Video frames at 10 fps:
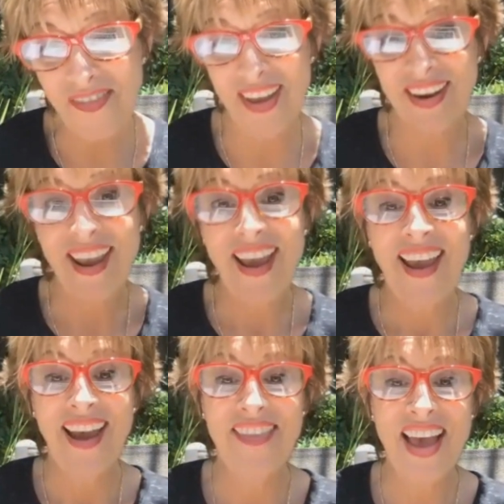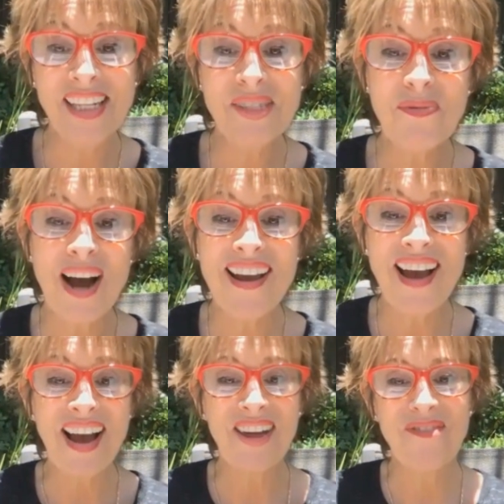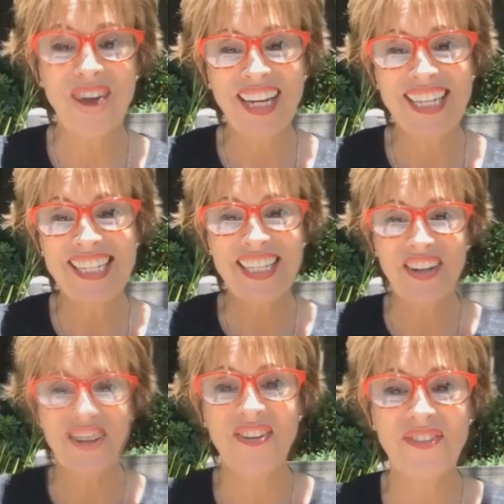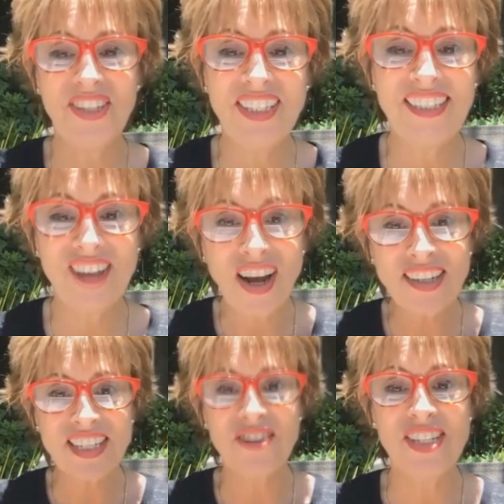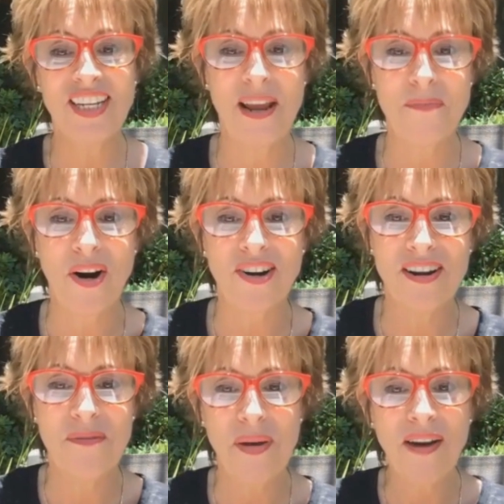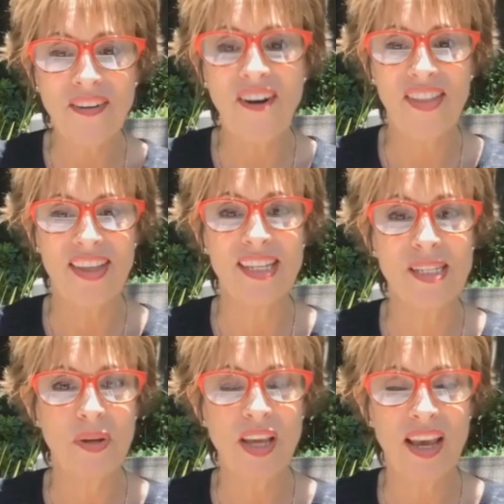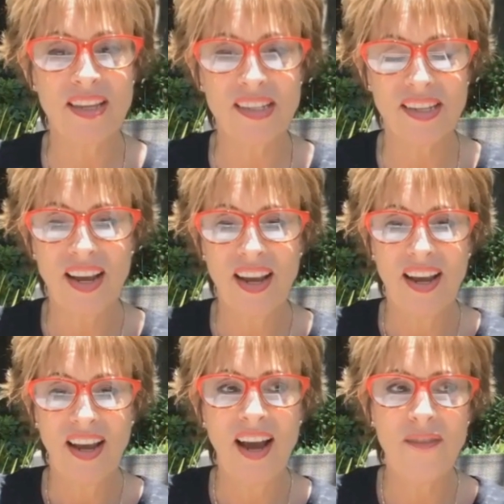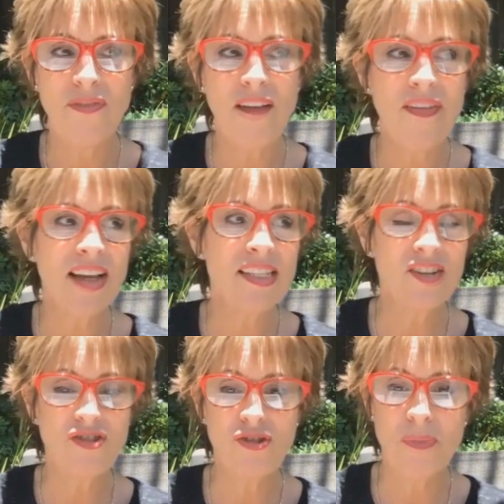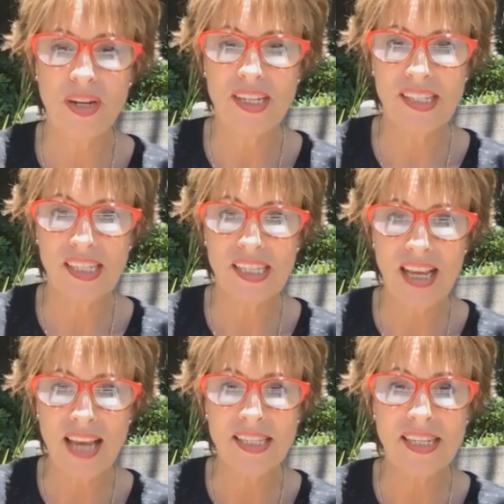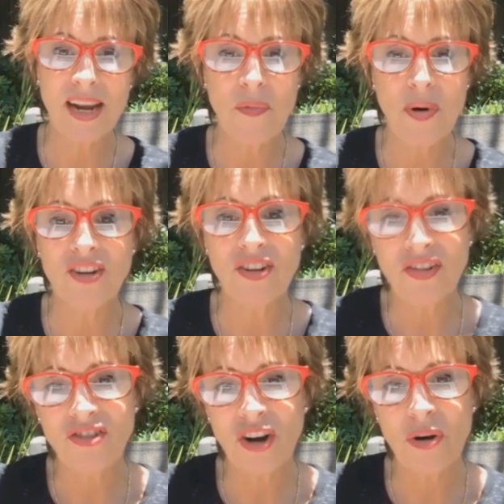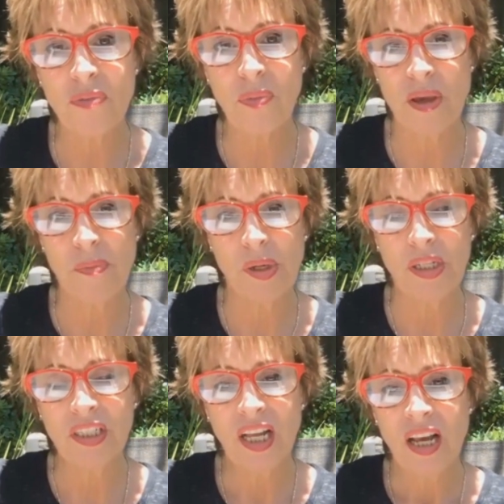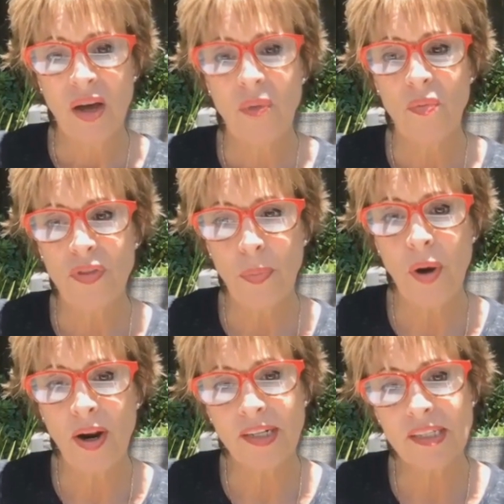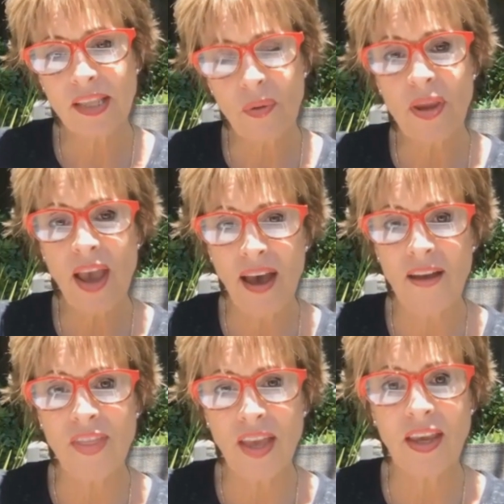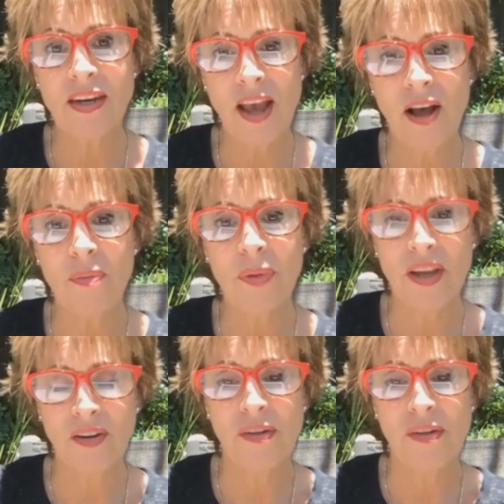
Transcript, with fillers: it. And that's why I wanted to really talk to you today, Martin, about all this, because I've, I've had such tremendous success that I wanted you to share with people the products that we have that can help heal the